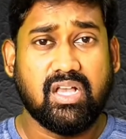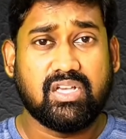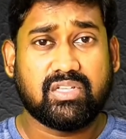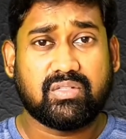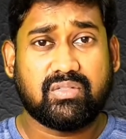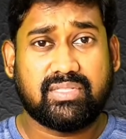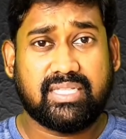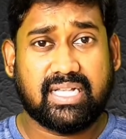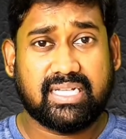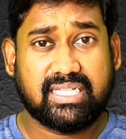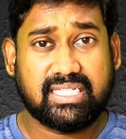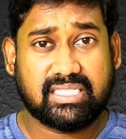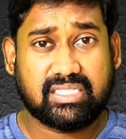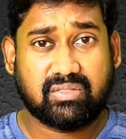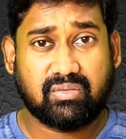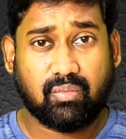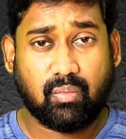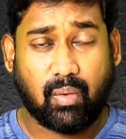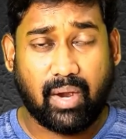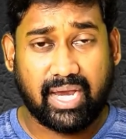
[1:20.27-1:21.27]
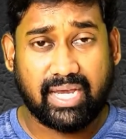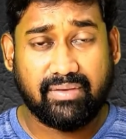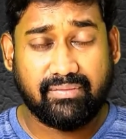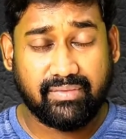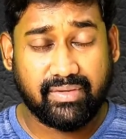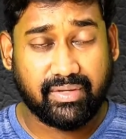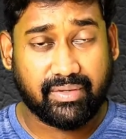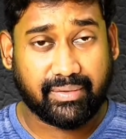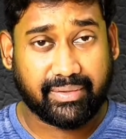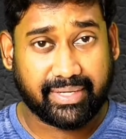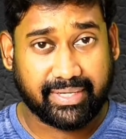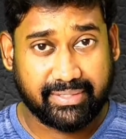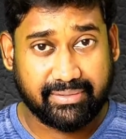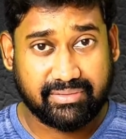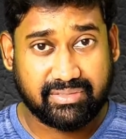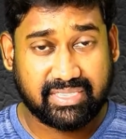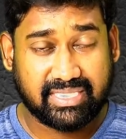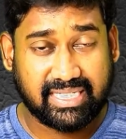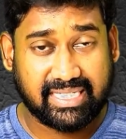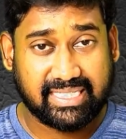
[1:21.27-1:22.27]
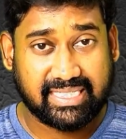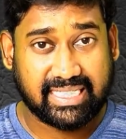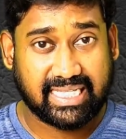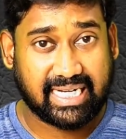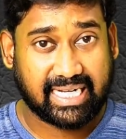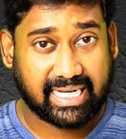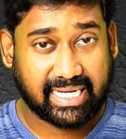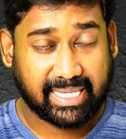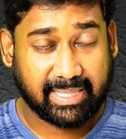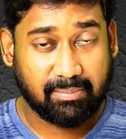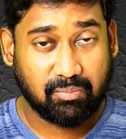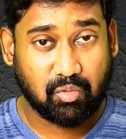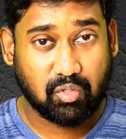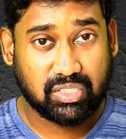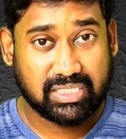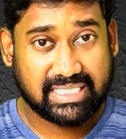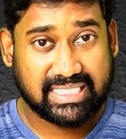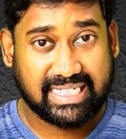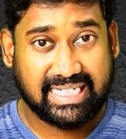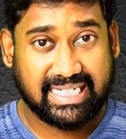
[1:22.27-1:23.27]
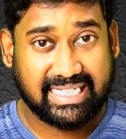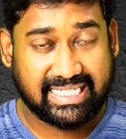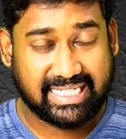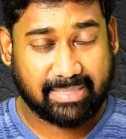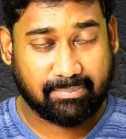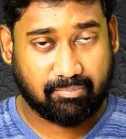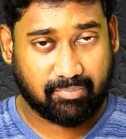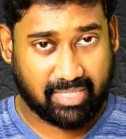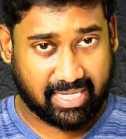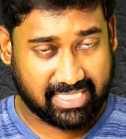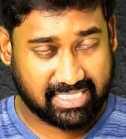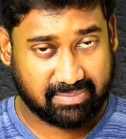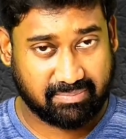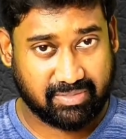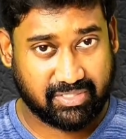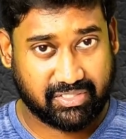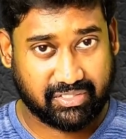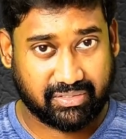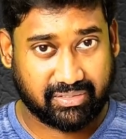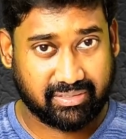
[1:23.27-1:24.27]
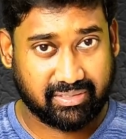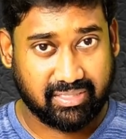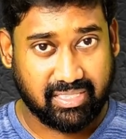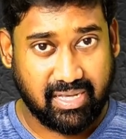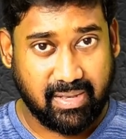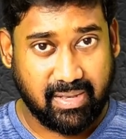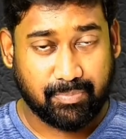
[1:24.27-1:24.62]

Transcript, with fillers: So that is why we are using the remote seal type transmitter.